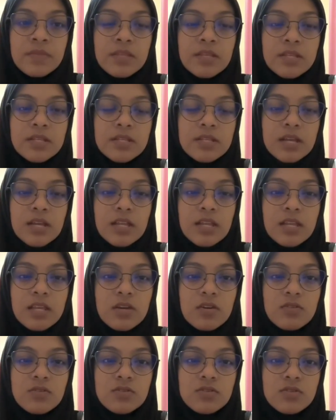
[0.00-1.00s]
The
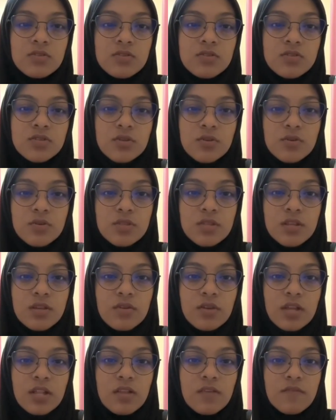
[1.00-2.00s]
study also showed
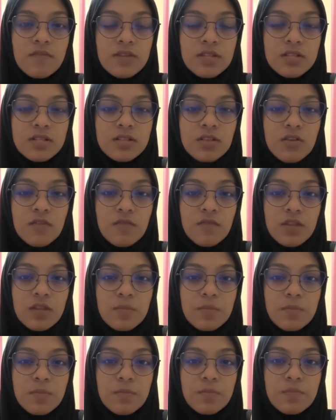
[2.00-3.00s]
the relevance of
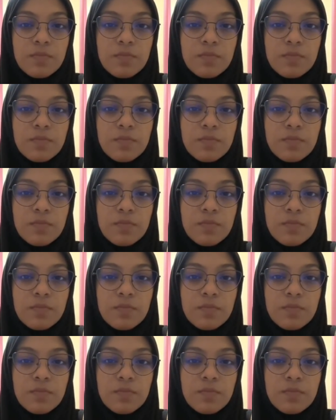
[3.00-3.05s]
the